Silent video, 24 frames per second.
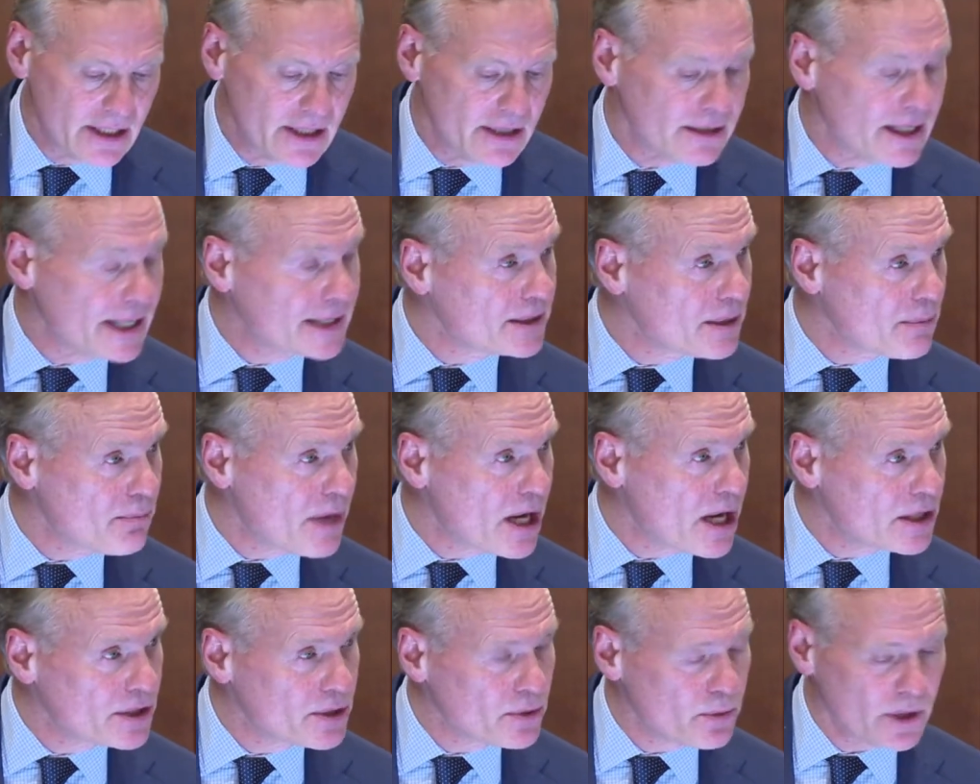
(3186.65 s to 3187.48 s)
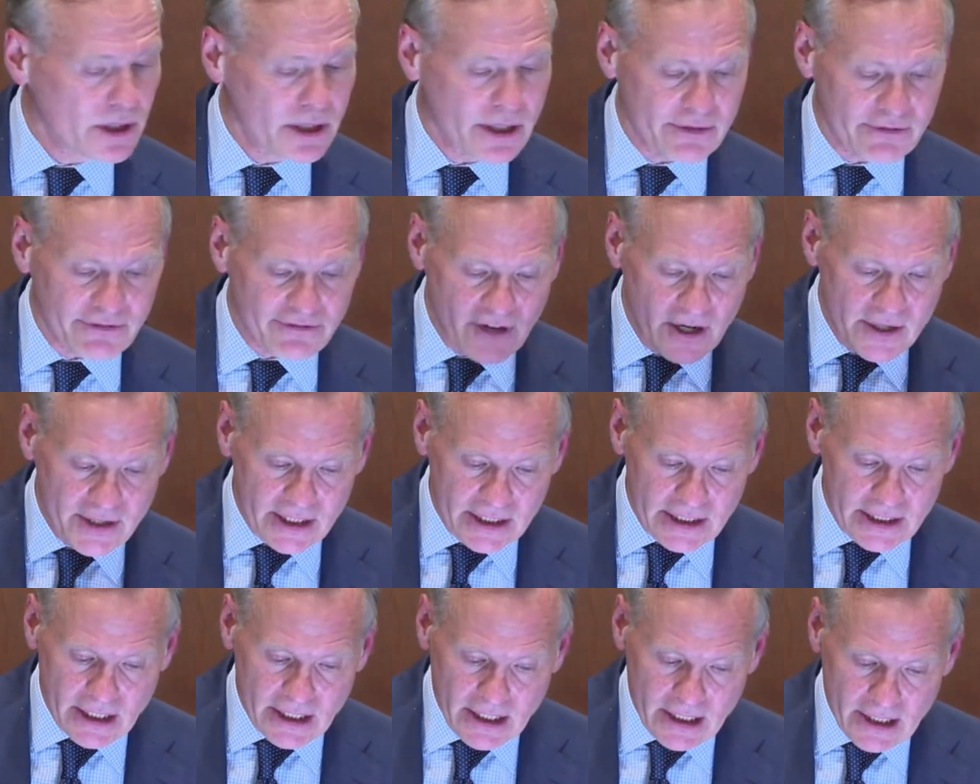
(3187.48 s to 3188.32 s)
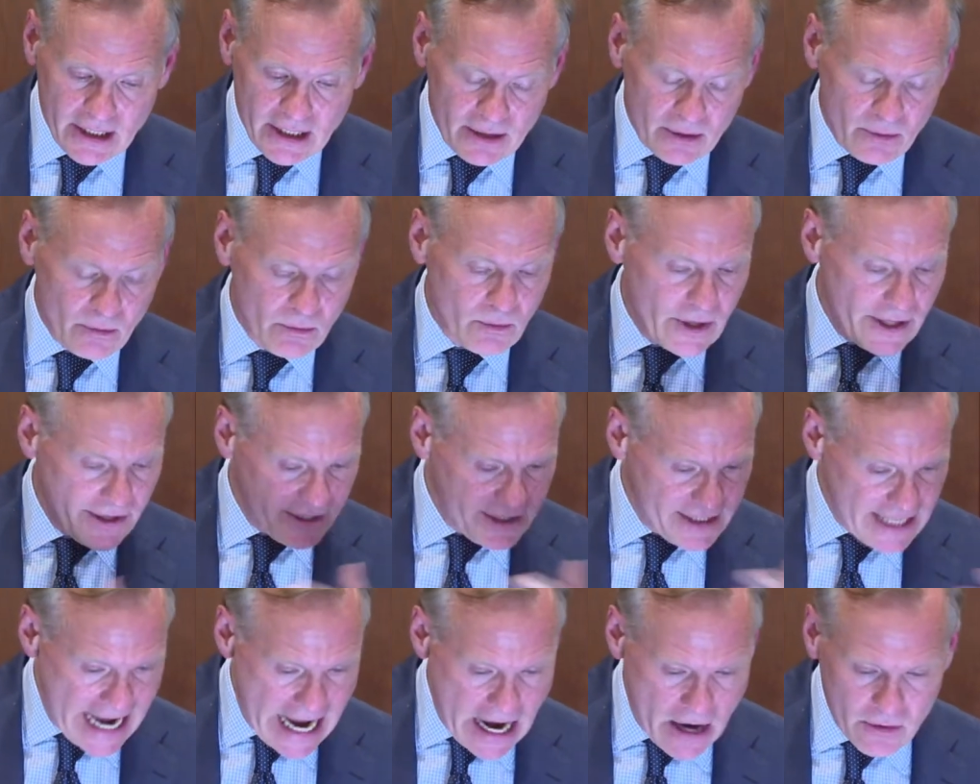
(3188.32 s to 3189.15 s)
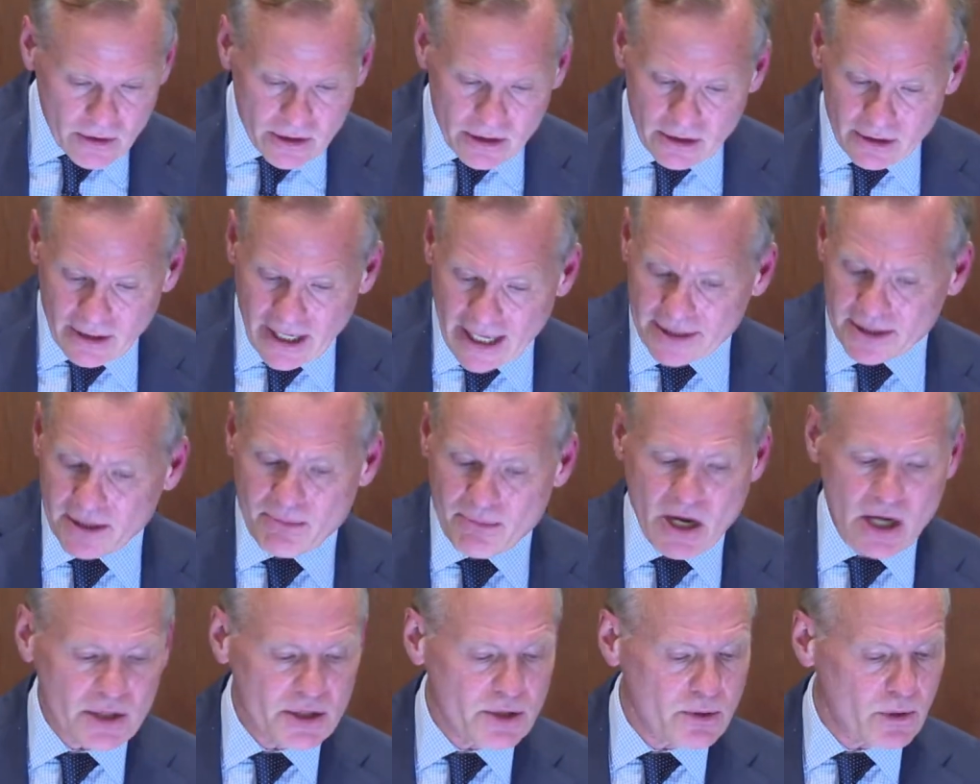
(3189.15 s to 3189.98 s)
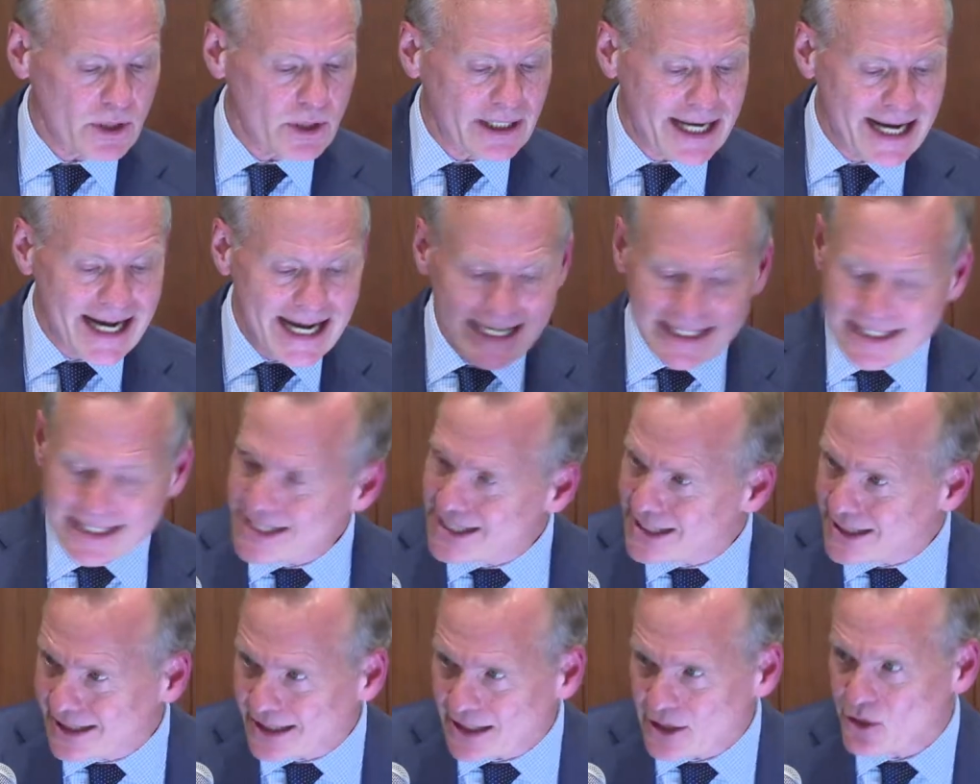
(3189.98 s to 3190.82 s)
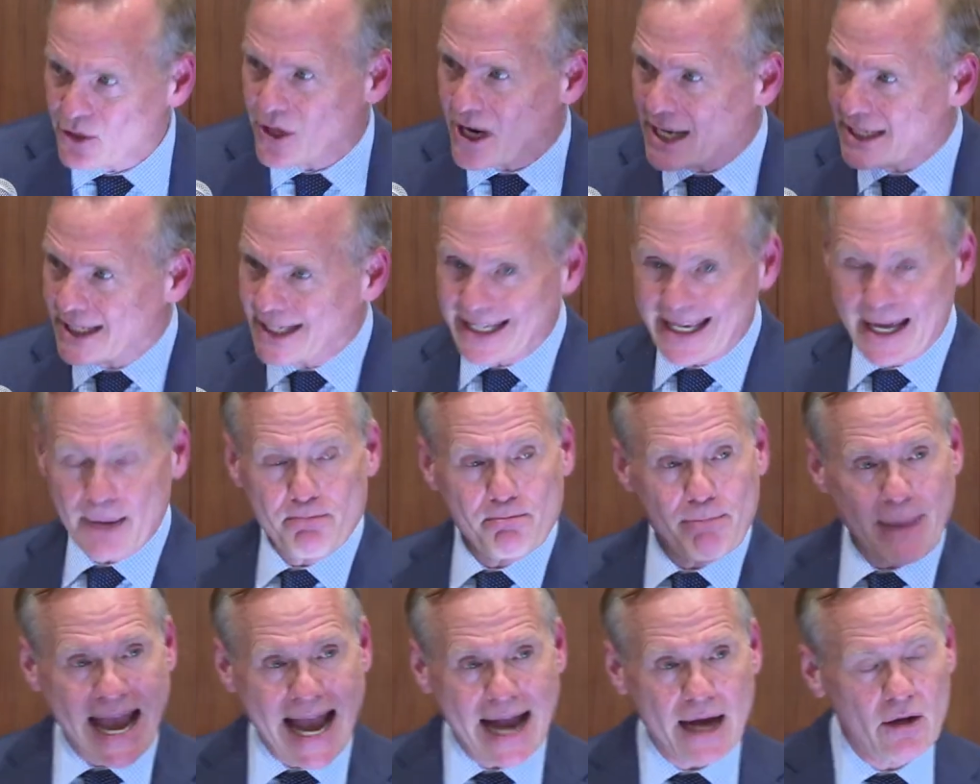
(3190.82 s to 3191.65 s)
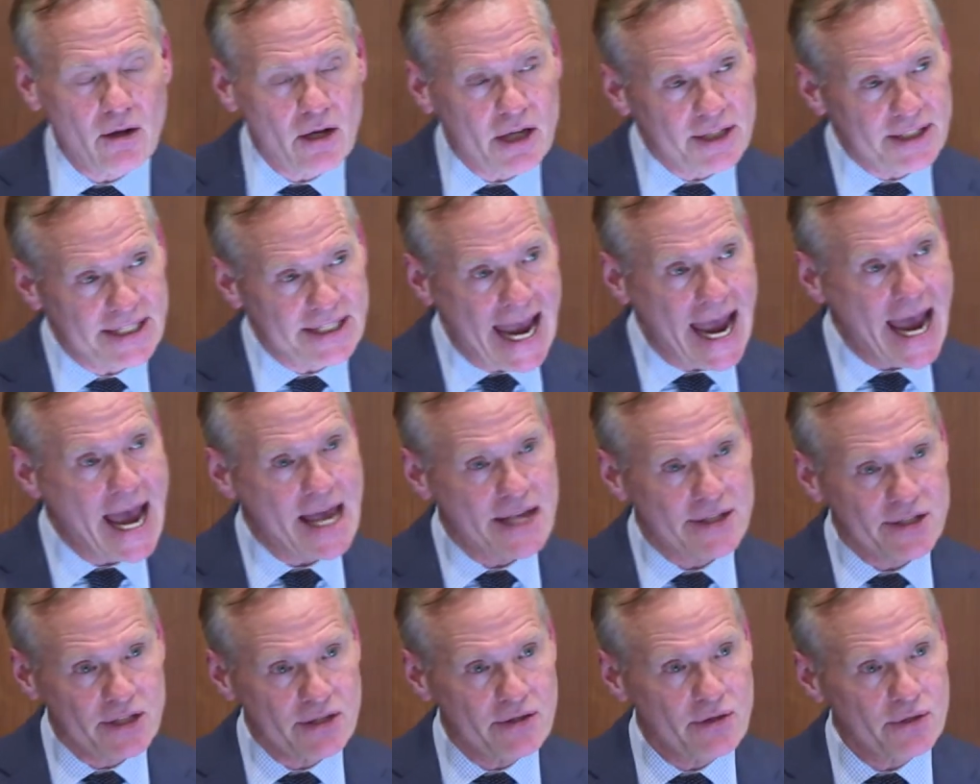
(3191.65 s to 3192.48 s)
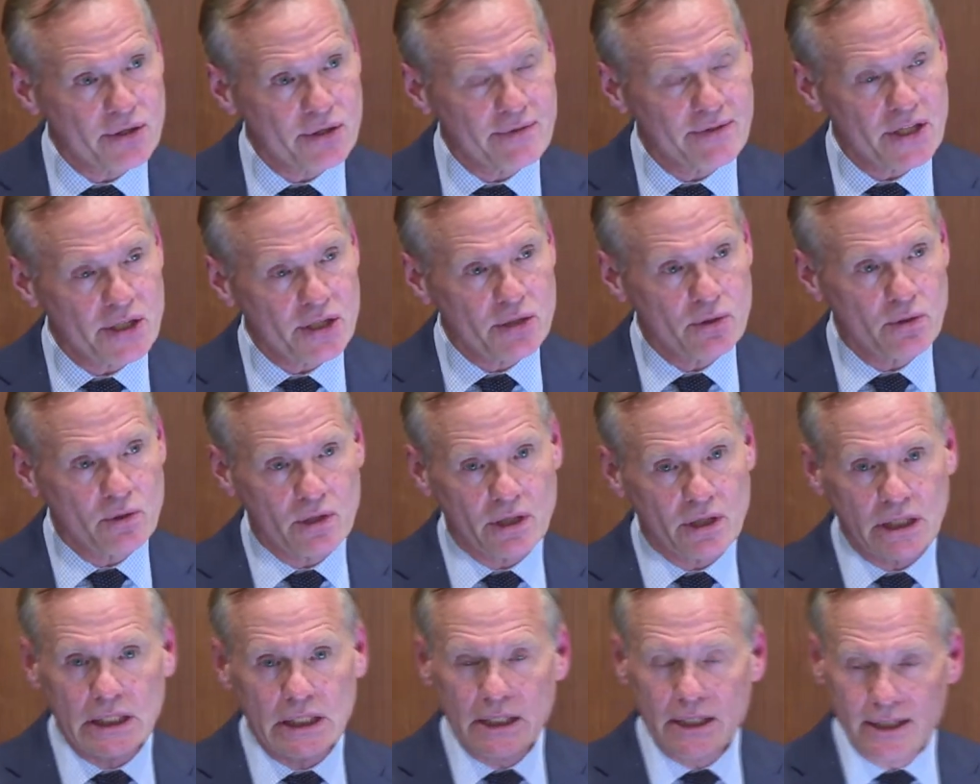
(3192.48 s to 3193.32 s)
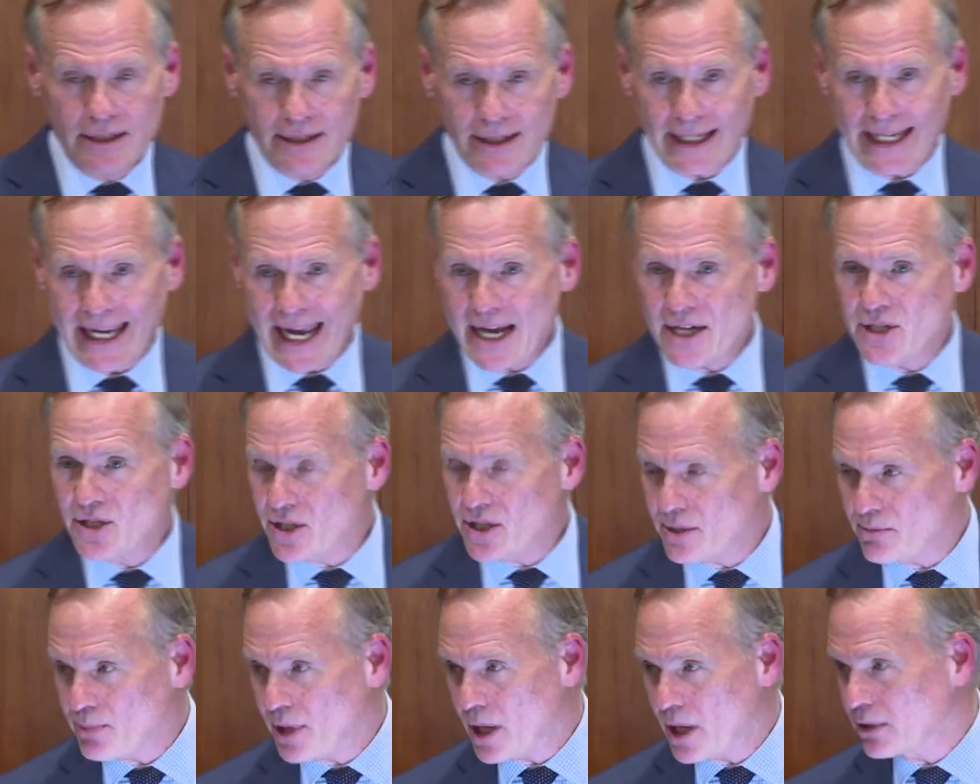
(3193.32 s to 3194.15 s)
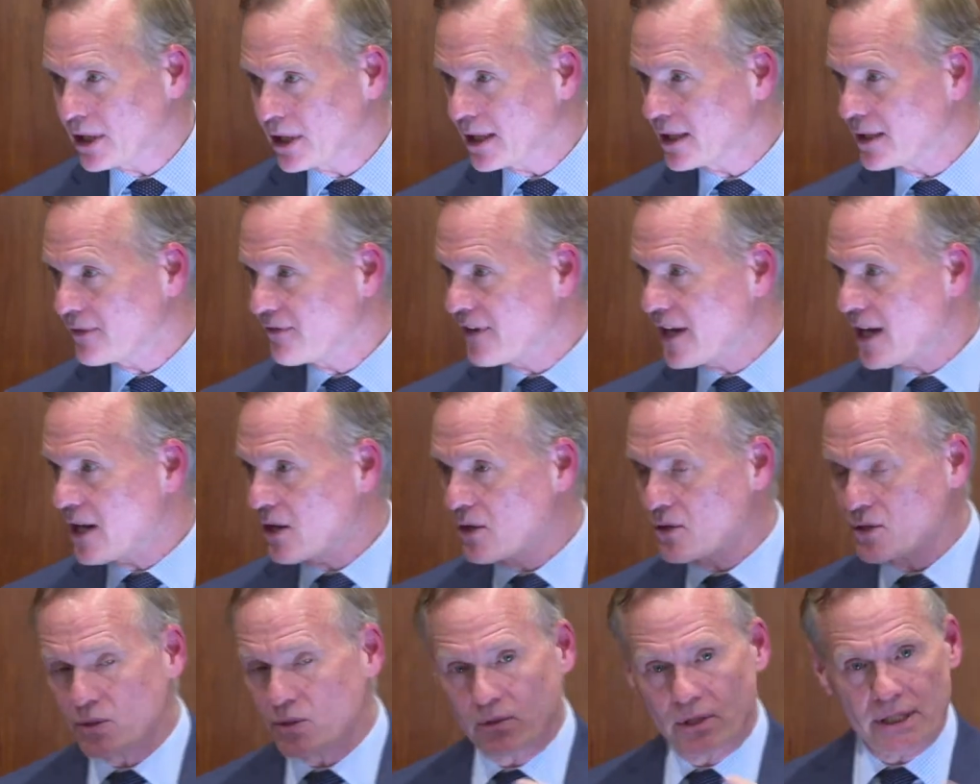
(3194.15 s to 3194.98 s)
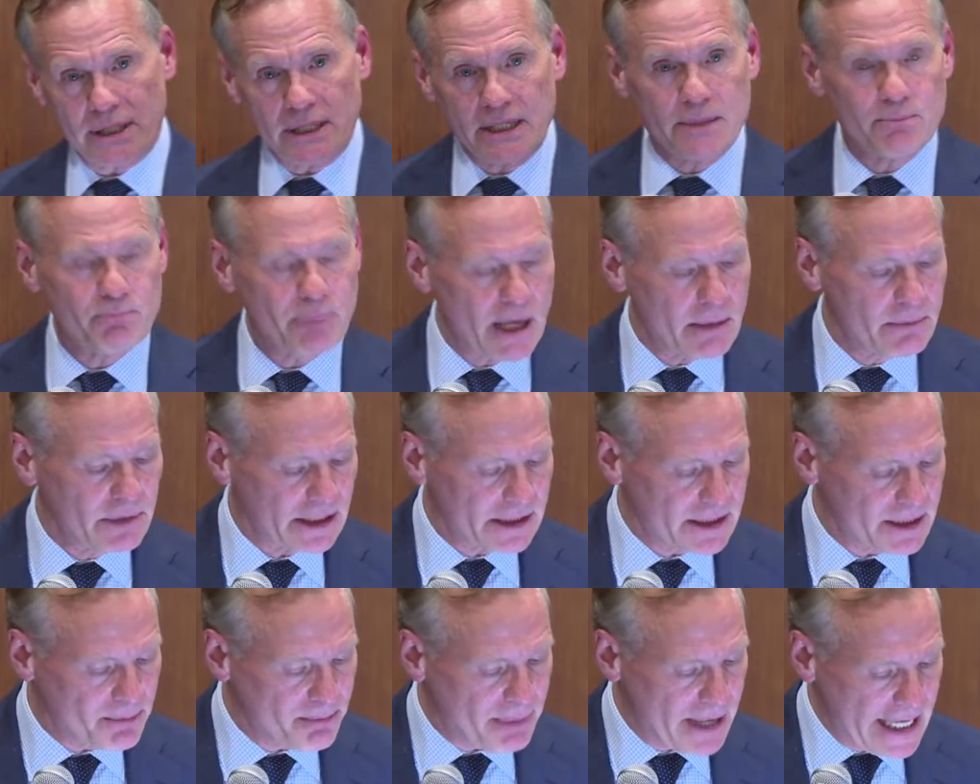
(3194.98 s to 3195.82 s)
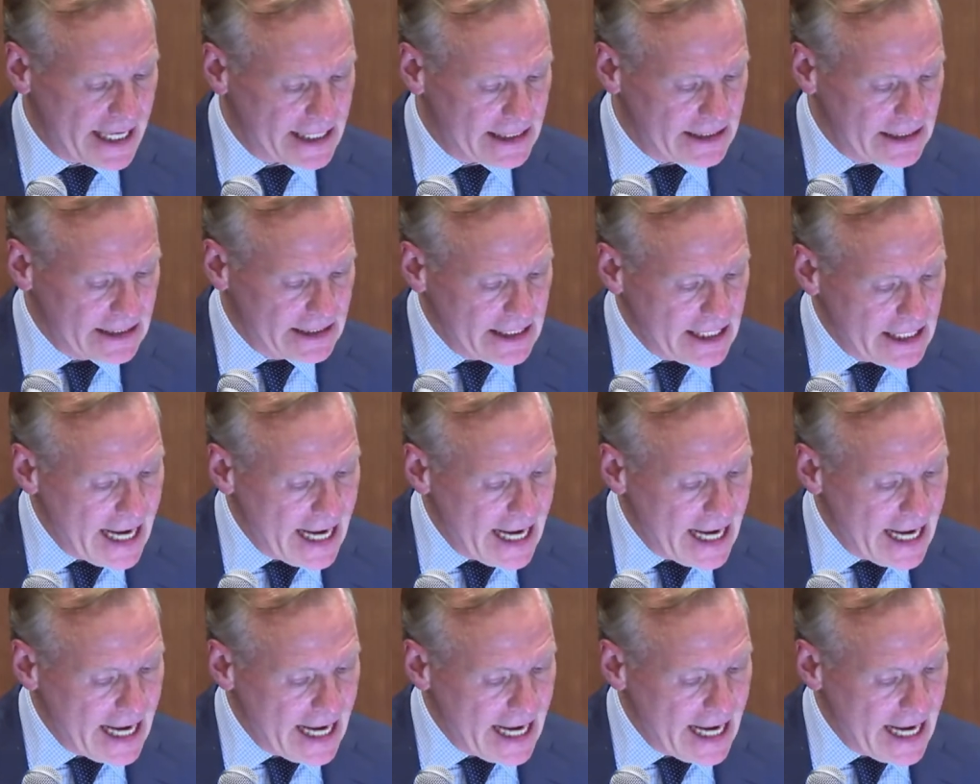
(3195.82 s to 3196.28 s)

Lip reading: Like the monks were confronted with doubt, like the monks were constantly trying to get back on task, those of us who are engaged in public affairs or in public debate.